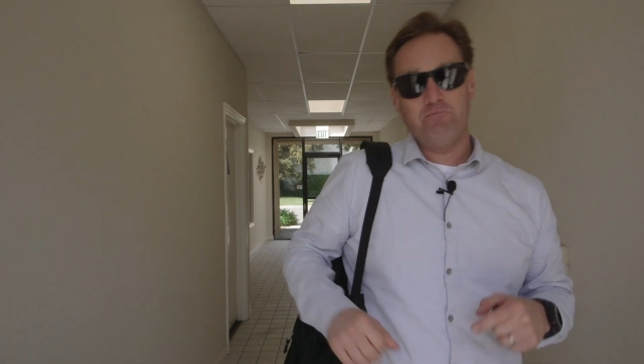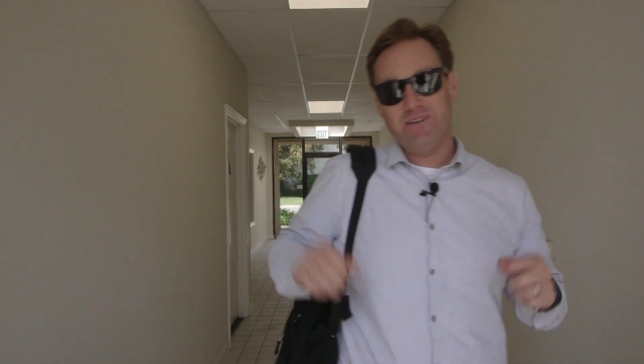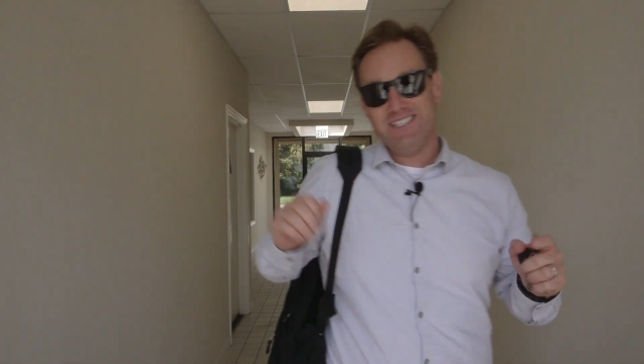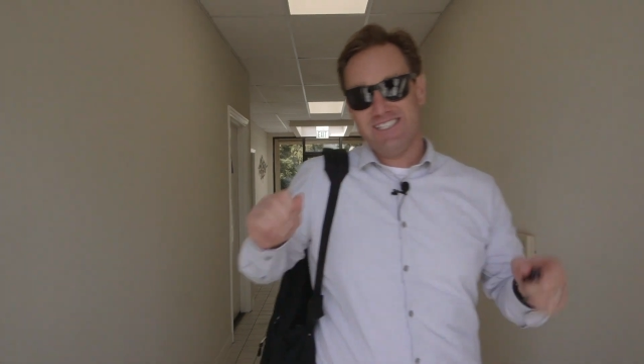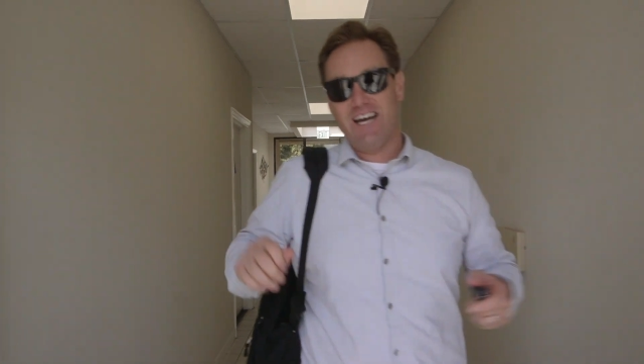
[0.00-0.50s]

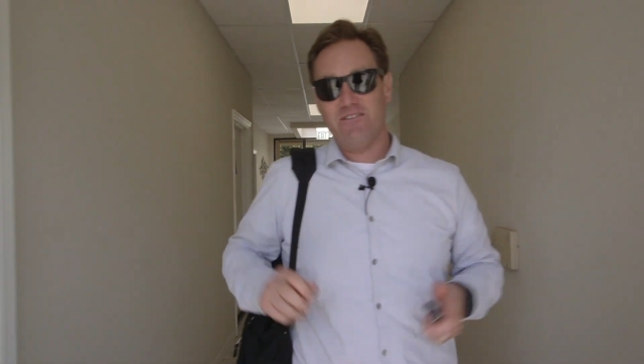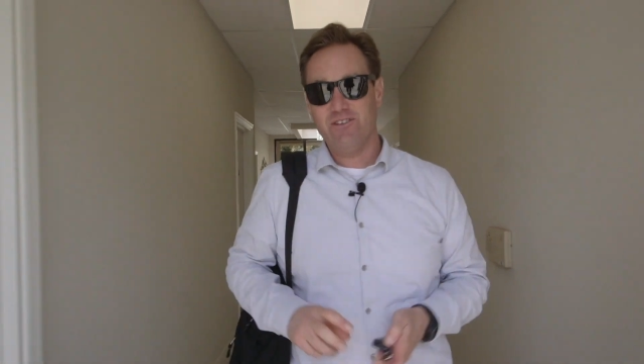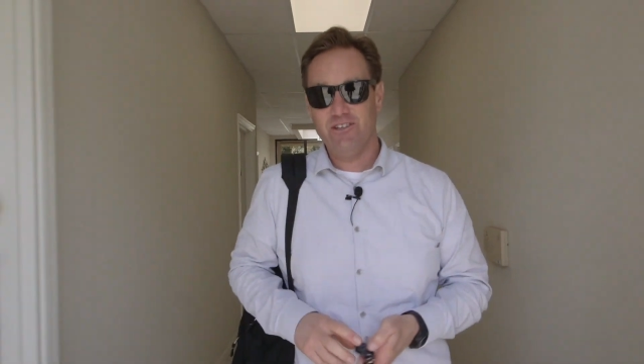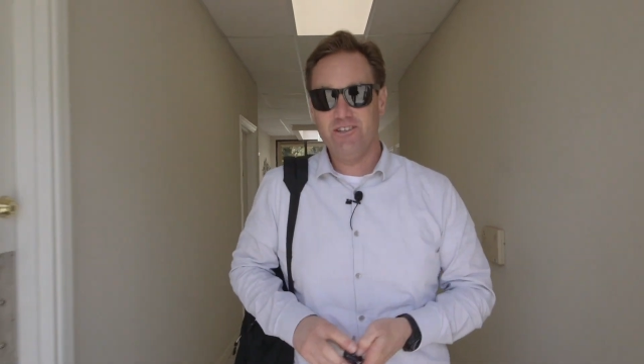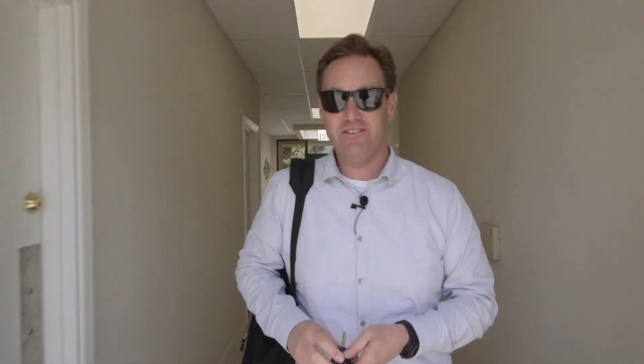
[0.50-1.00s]
Busy
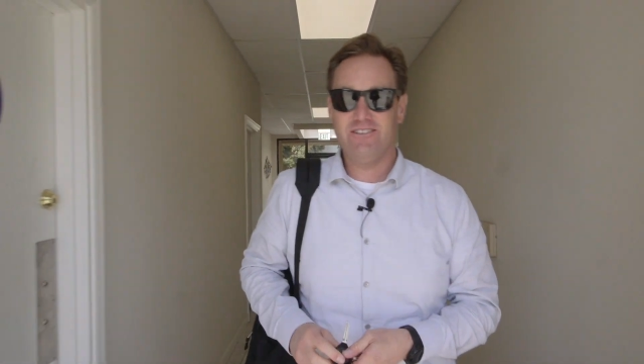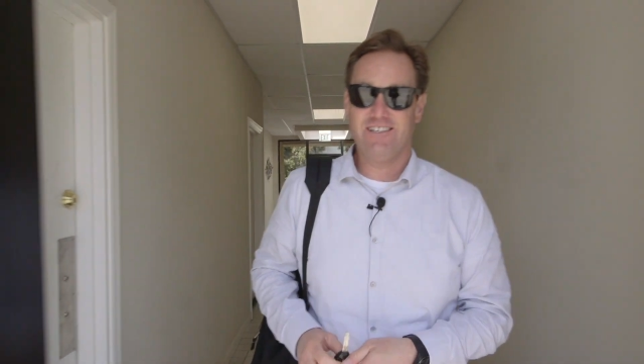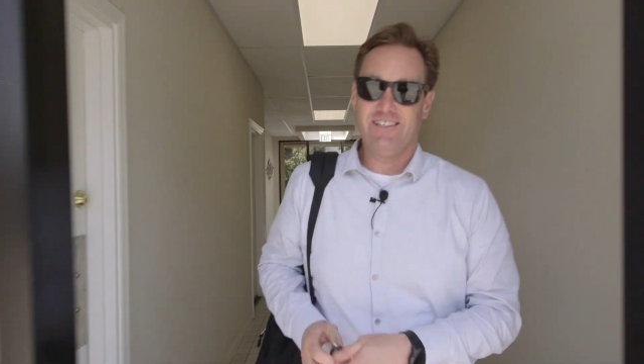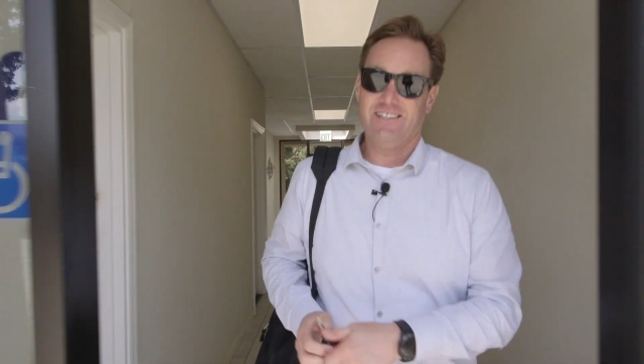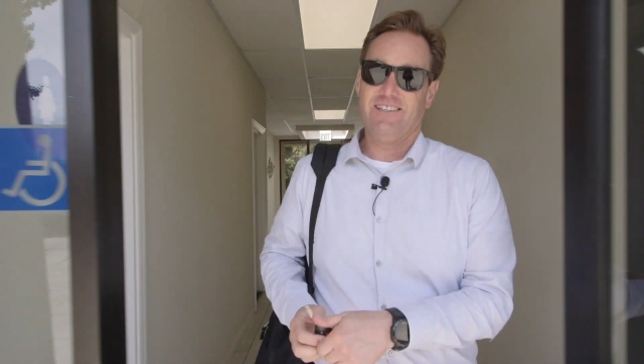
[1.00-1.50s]
afternoon.
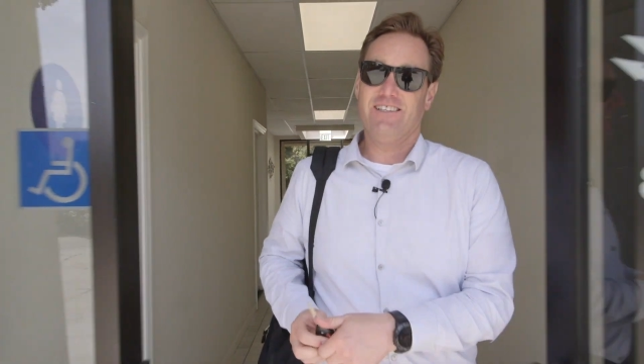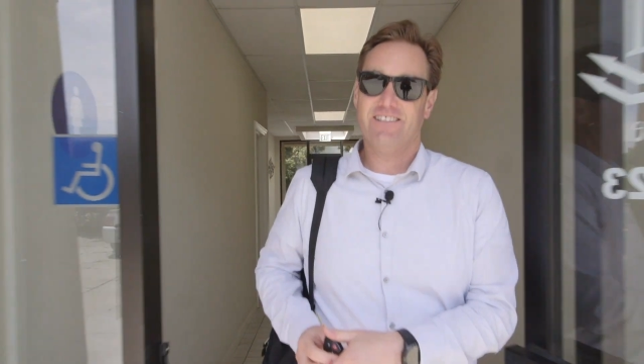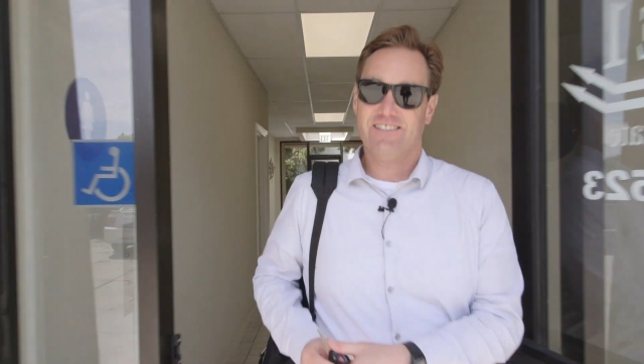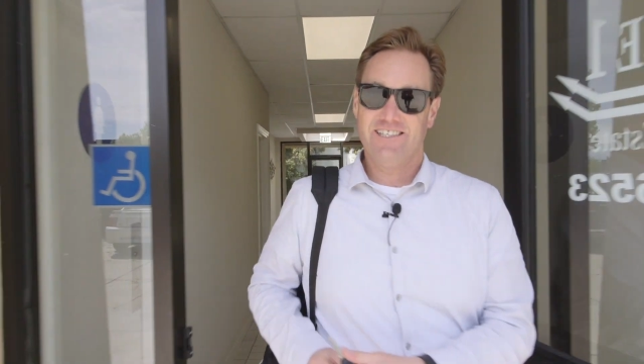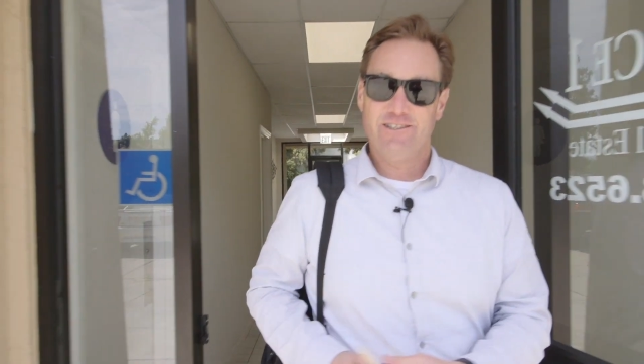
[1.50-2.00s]

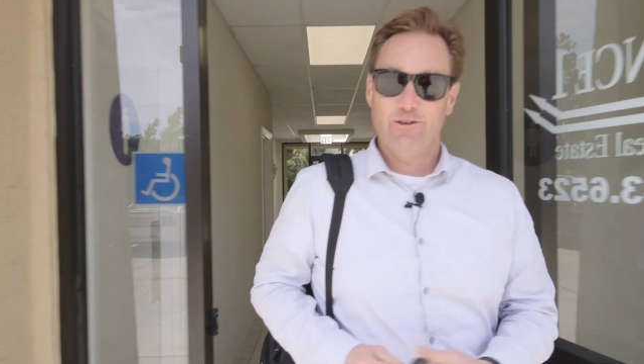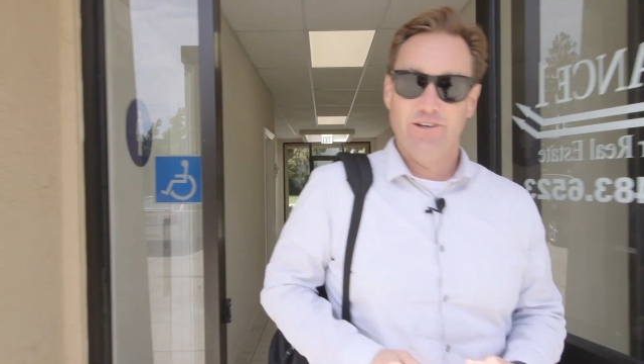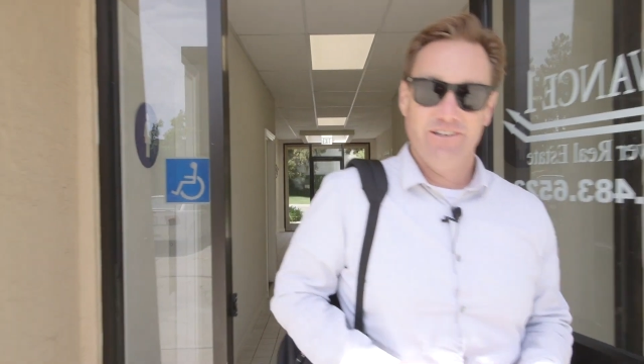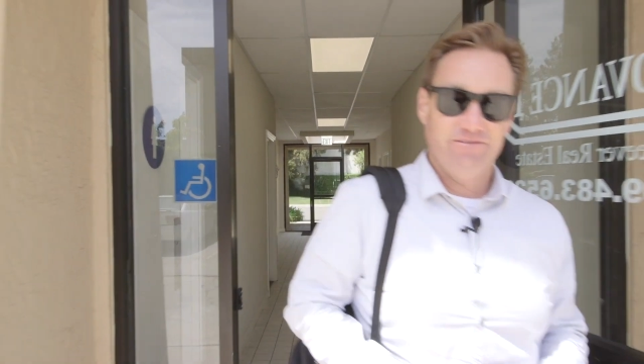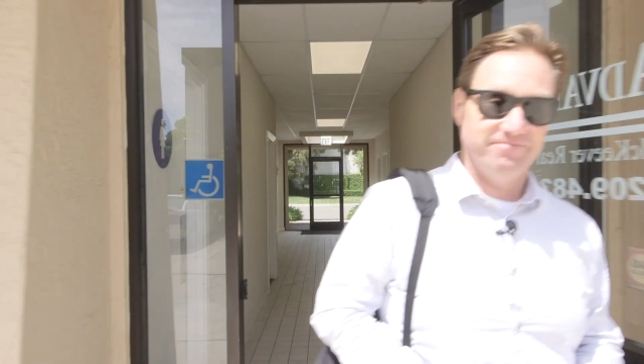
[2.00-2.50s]
Let's get to it.